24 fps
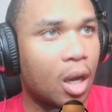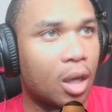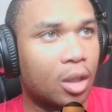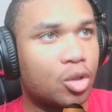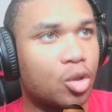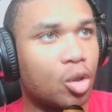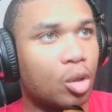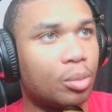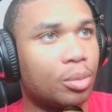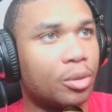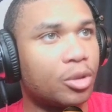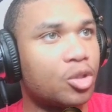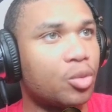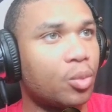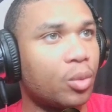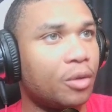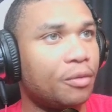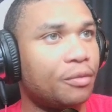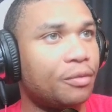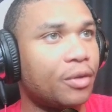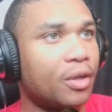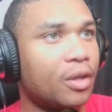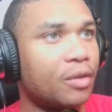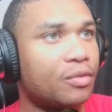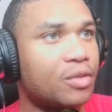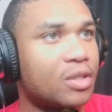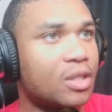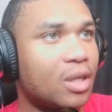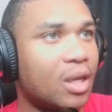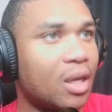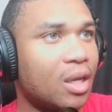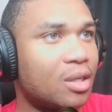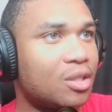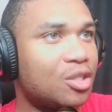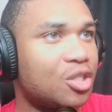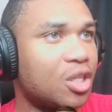October 25th,
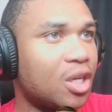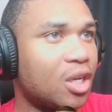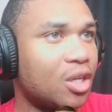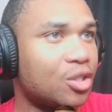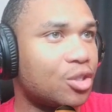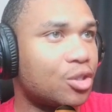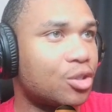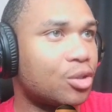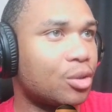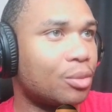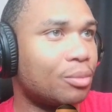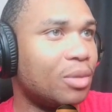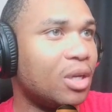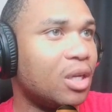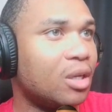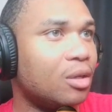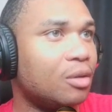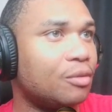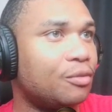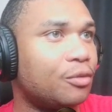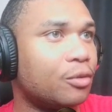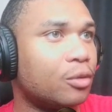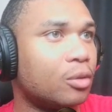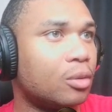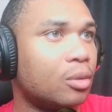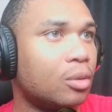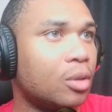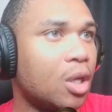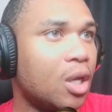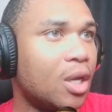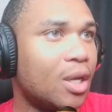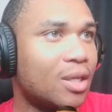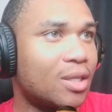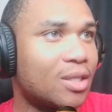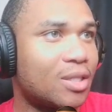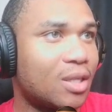today's changes are meaningful
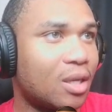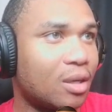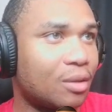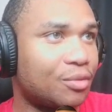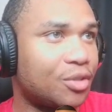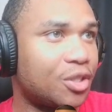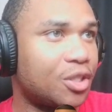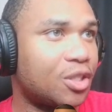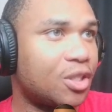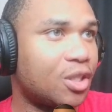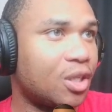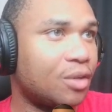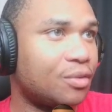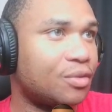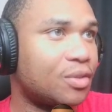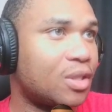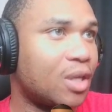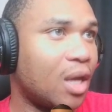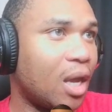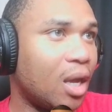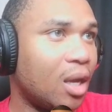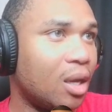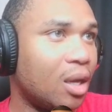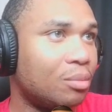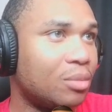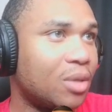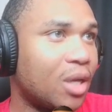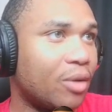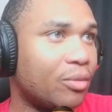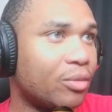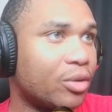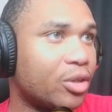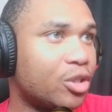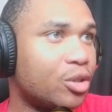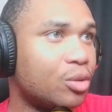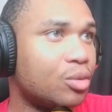set of shifts aimed
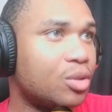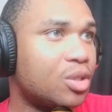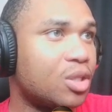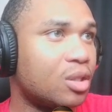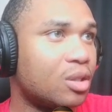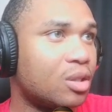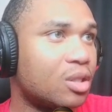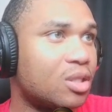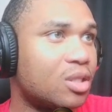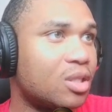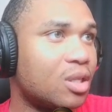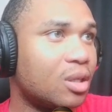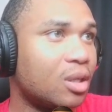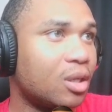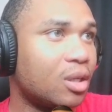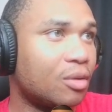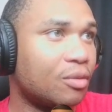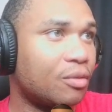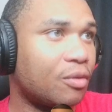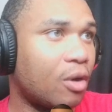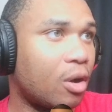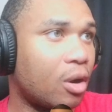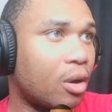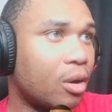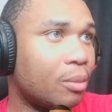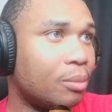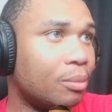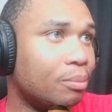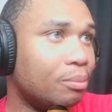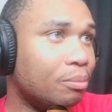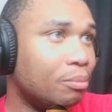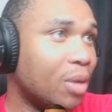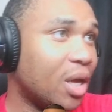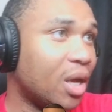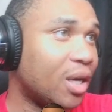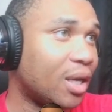at reducing the ceiling of our
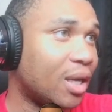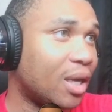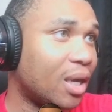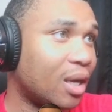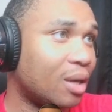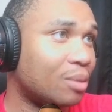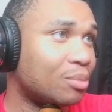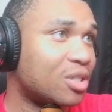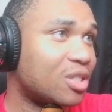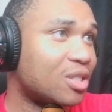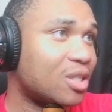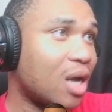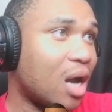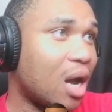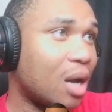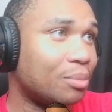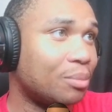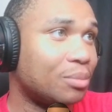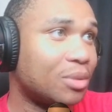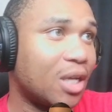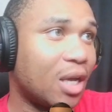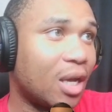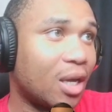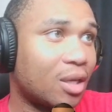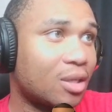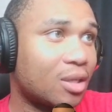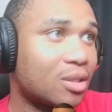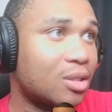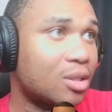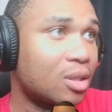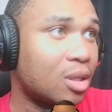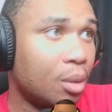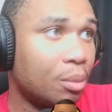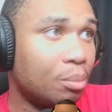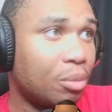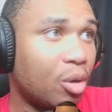metagame's top
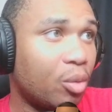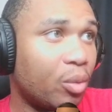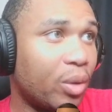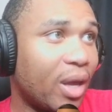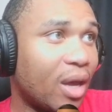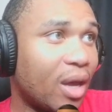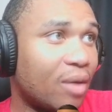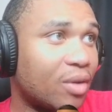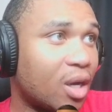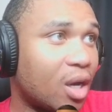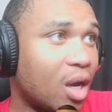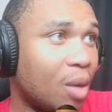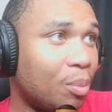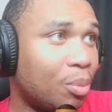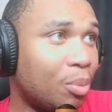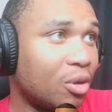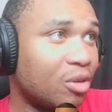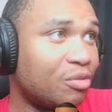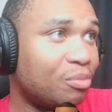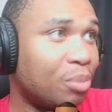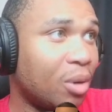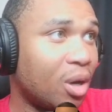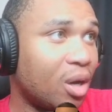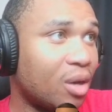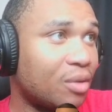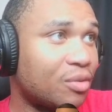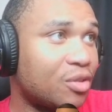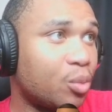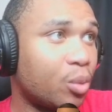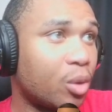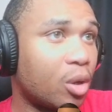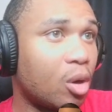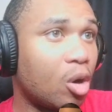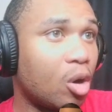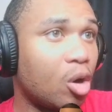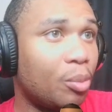decks. But we have a couple of buffs
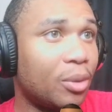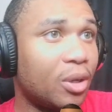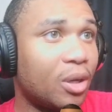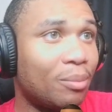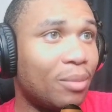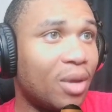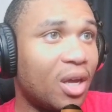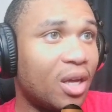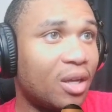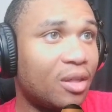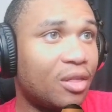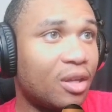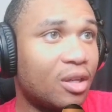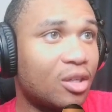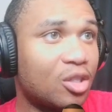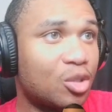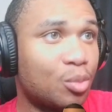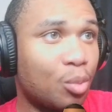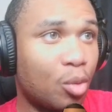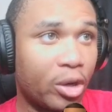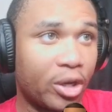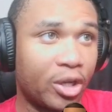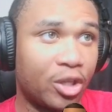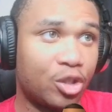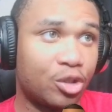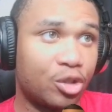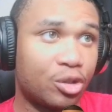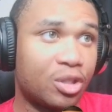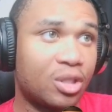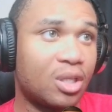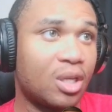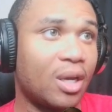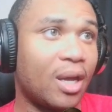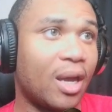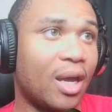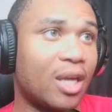we're hoping to make things more
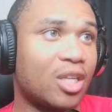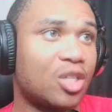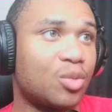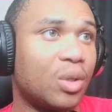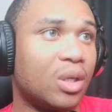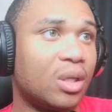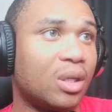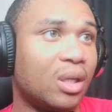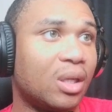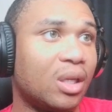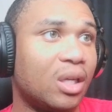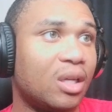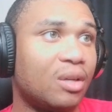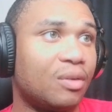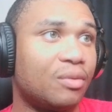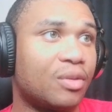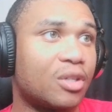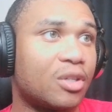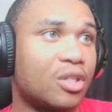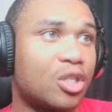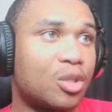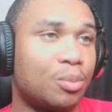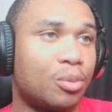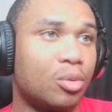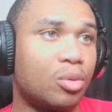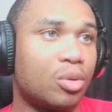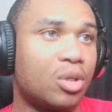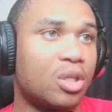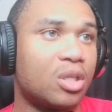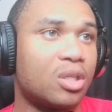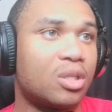interesting as we leave the spooky